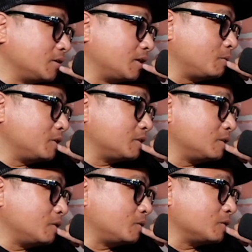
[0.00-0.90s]

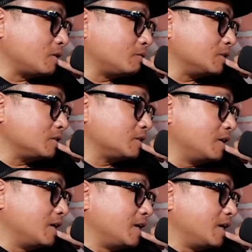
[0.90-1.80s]
office,
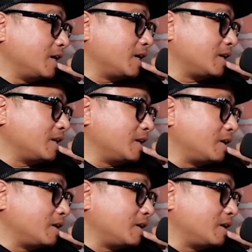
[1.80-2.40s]
and